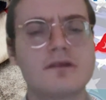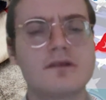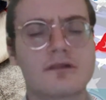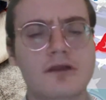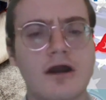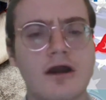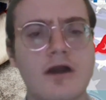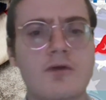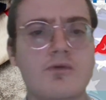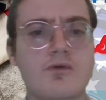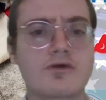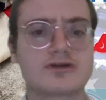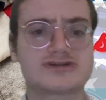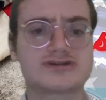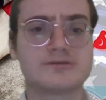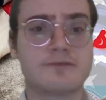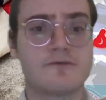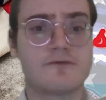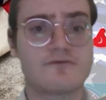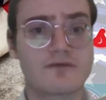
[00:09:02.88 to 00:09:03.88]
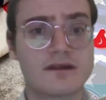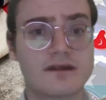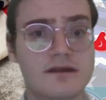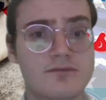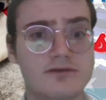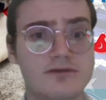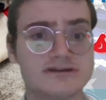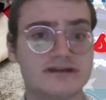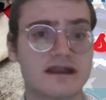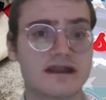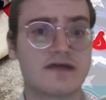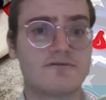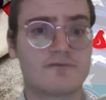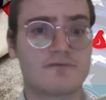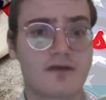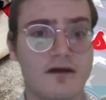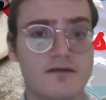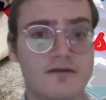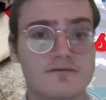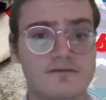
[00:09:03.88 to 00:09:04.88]
The entire world should be free, we should
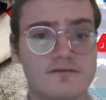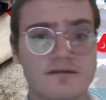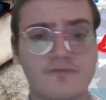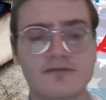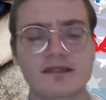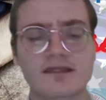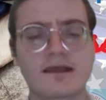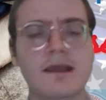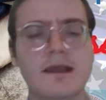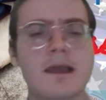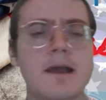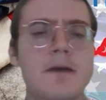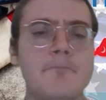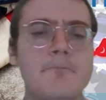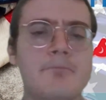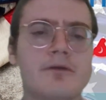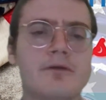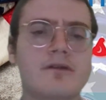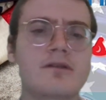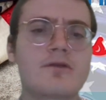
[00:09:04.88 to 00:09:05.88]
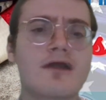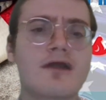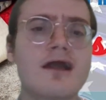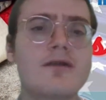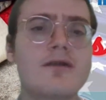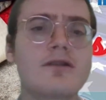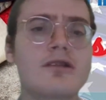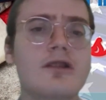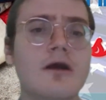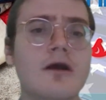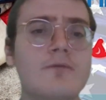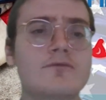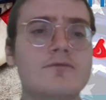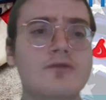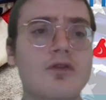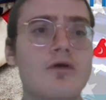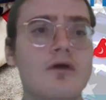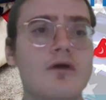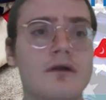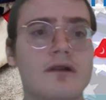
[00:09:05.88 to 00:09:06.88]
have guns, everything. But then
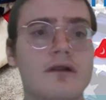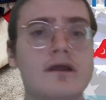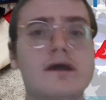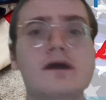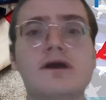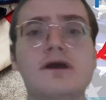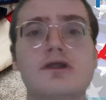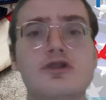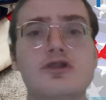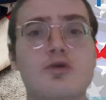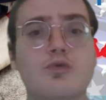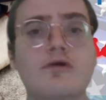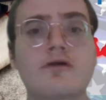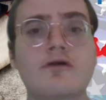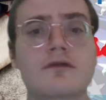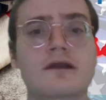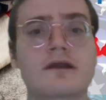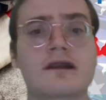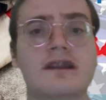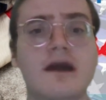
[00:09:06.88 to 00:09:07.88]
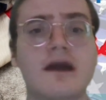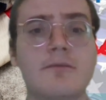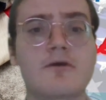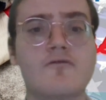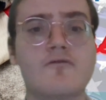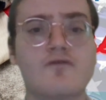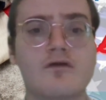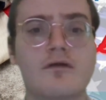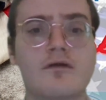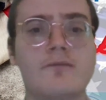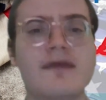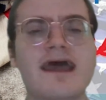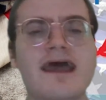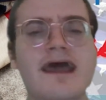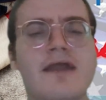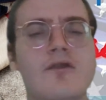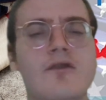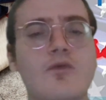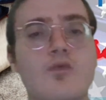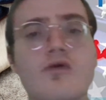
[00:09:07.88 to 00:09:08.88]
comes along the World Economic Forum,
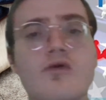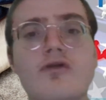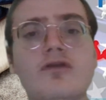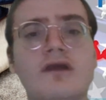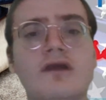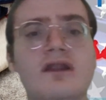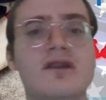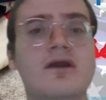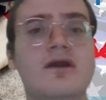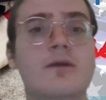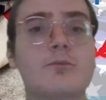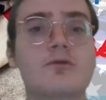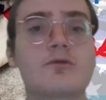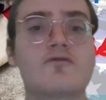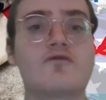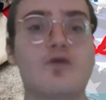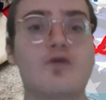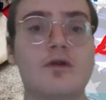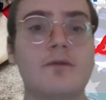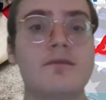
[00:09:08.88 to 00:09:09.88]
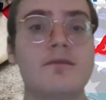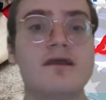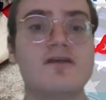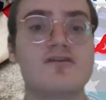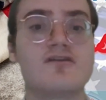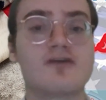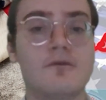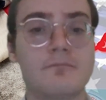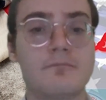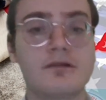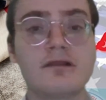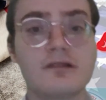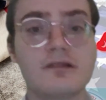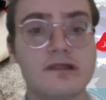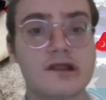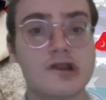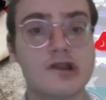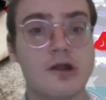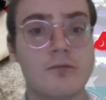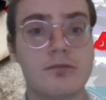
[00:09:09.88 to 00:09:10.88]
and the World Economic Forum is
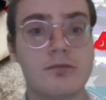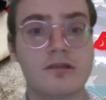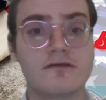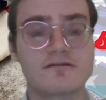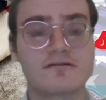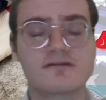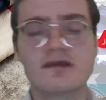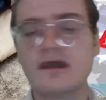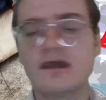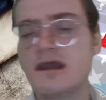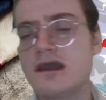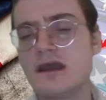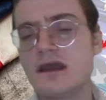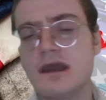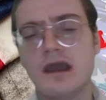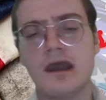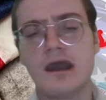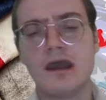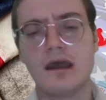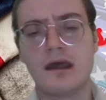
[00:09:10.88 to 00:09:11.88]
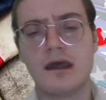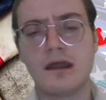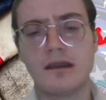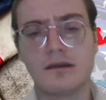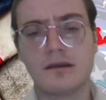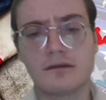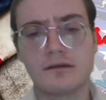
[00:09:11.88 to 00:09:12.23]
completely globalist, the